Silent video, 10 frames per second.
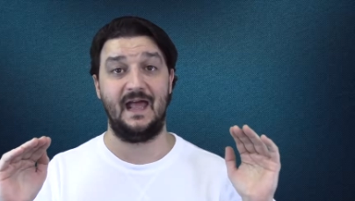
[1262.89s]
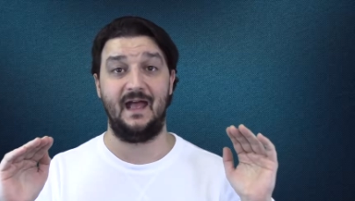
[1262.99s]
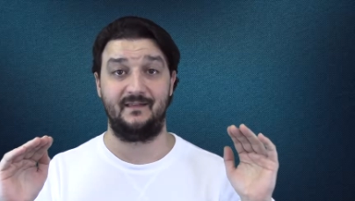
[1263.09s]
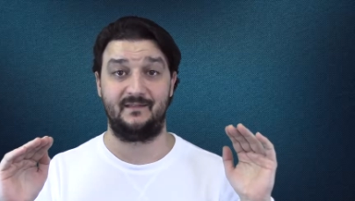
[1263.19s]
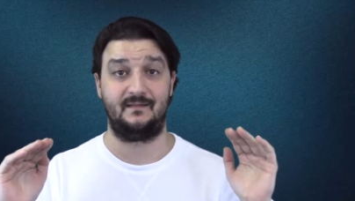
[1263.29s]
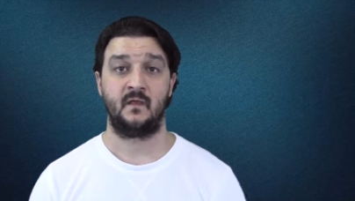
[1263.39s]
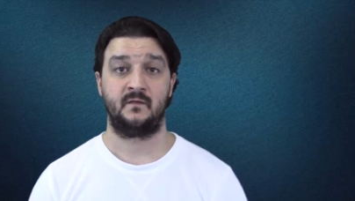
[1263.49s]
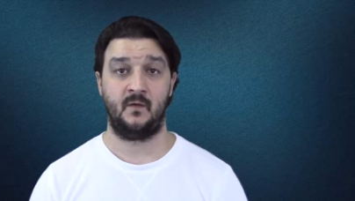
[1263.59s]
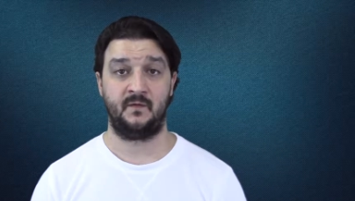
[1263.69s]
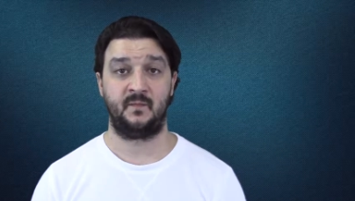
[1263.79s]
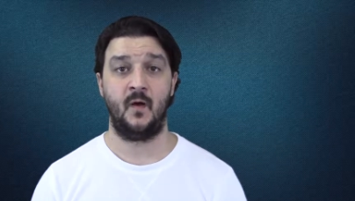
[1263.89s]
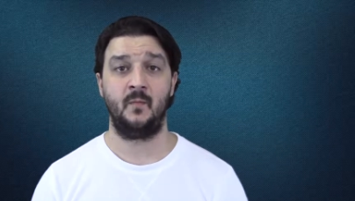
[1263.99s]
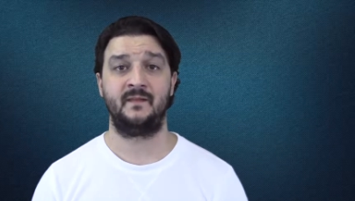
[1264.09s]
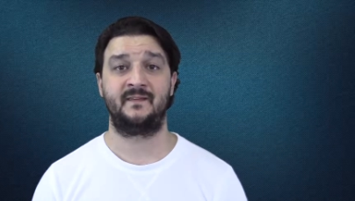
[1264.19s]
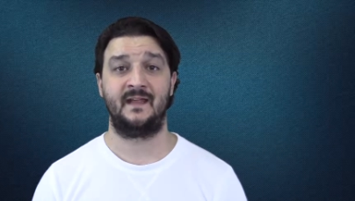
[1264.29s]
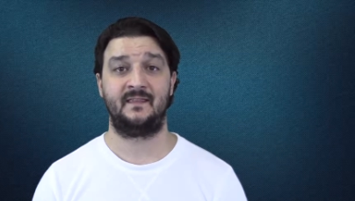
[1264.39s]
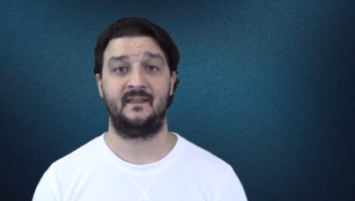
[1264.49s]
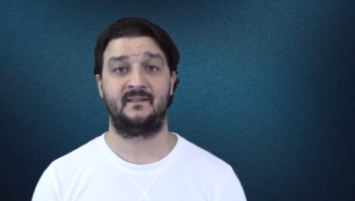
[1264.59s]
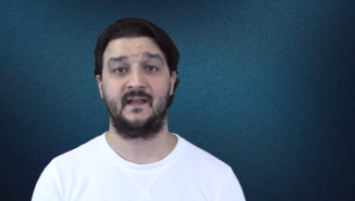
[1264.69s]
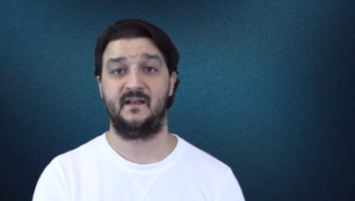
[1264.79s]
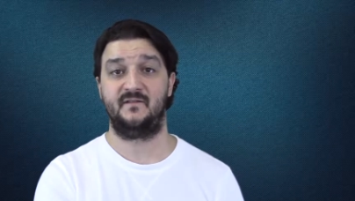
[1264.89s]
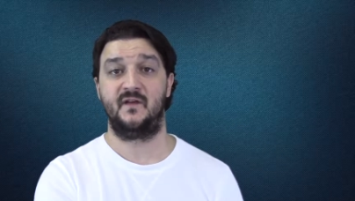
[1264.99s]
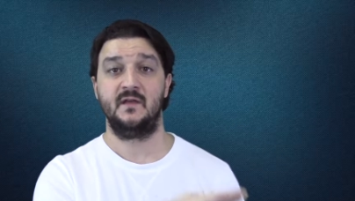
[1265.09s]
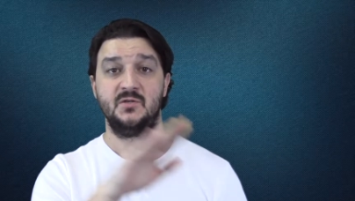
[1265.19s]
cast. So it's moments like this kind of